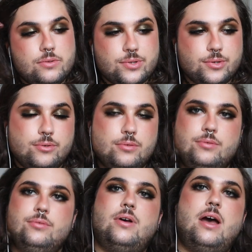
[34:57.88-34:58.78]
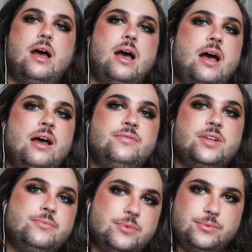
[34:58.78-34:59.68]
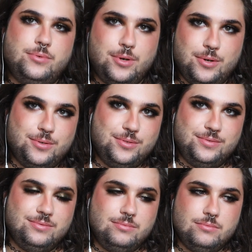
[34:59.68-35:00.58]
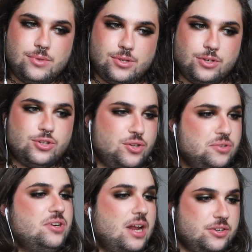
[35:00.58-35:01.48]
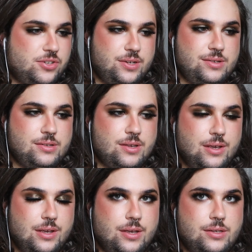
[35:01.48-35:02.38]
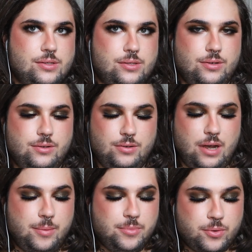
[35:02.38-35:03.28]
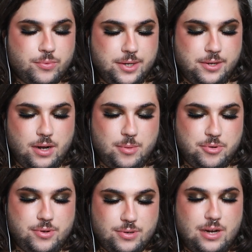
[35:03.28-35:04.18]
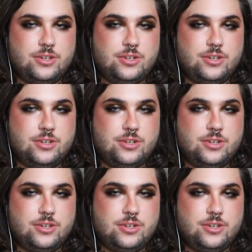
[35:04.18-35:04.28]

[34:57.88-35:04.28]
So I've never worn such huge lashes, so I'm not really good at putting on